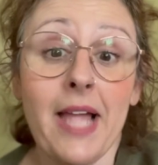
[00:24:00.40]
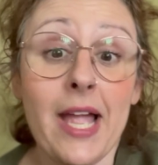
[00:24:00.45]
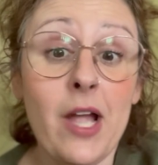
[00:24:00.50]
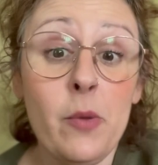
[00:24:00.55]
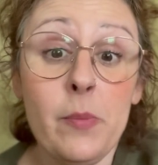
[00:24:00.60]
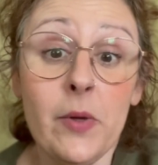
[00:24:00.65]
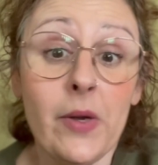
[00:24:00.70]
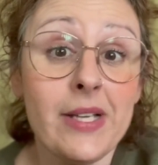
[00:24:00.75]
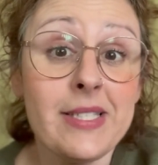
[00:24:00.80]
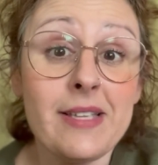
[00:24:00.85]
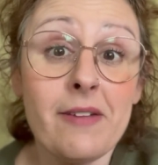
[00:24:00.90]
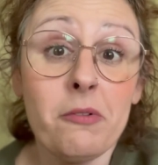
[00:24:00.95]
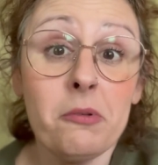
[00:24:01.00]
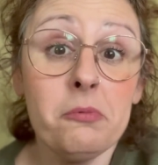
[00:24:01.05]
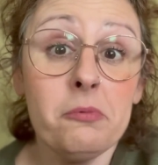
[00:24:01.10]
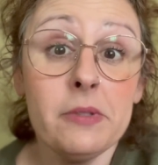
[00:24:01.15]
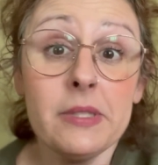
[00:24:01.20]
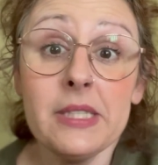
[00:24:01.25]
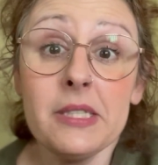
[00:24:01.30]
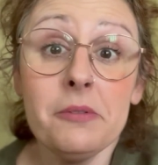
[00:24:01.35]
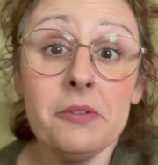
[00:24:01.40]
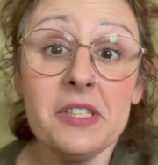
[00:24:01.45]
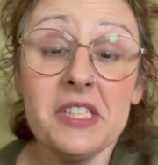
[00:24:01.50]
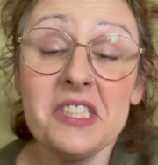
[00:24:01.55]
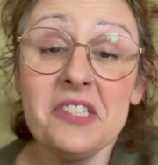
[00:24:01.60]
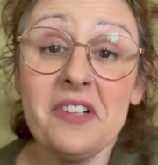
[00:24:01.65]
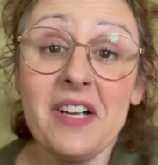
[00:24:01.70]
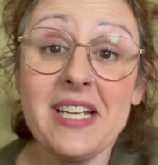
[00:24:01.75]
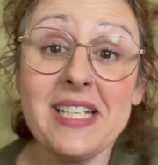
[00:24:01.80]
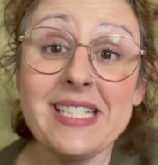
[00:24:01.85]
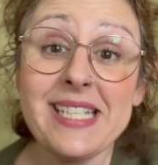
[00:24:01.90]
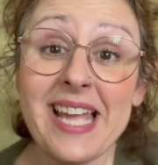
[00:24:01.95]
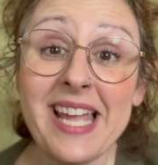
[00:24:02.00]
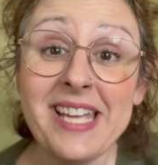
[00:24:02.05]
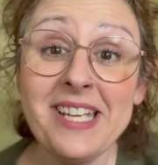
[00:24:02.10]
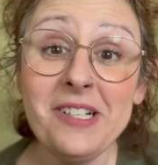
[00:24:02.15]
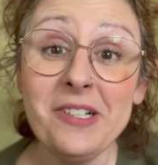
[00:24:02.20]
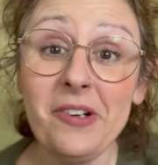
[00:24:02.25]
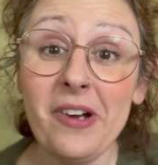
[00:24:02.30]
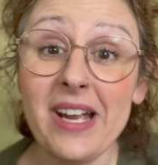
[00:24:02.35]
hope you guys have a really, really great
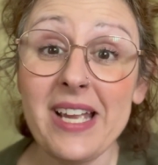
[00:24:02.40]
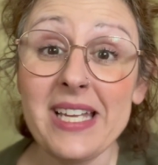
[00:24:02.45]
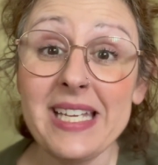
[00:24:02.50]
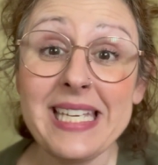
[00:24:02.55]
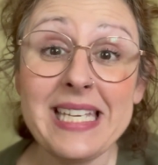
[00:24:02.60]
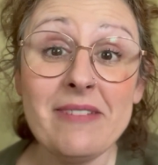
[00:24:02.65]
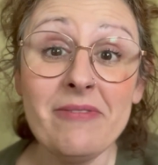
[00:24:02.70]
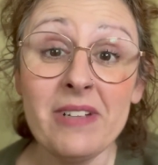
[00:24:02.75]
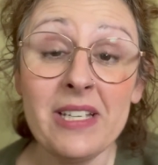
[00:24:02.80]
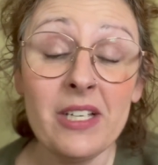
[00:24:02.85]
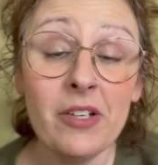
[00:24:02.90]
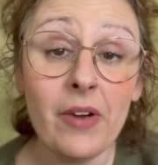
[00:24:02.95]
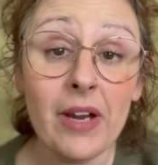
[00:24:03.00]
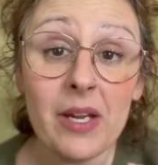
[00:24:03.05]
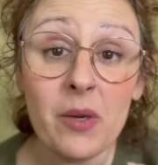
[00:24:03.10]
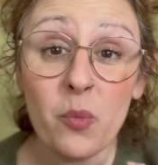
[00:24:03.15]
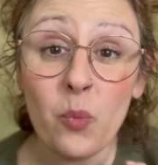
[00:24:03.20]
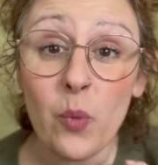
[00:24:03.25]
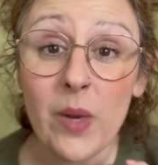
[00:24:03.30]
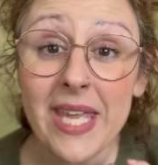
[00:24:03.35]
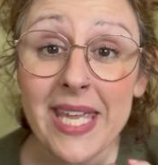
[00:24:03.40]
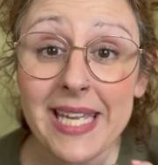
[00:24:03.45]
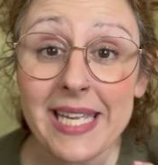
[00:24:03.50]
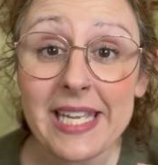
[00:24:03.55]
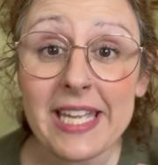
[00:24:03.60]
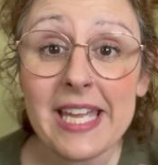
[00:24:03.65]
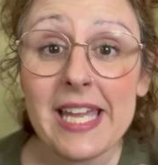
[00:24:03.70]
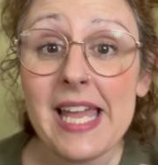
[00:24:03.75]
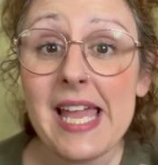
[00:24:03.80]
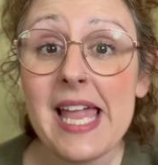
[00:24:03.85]
day, a great evening, great week.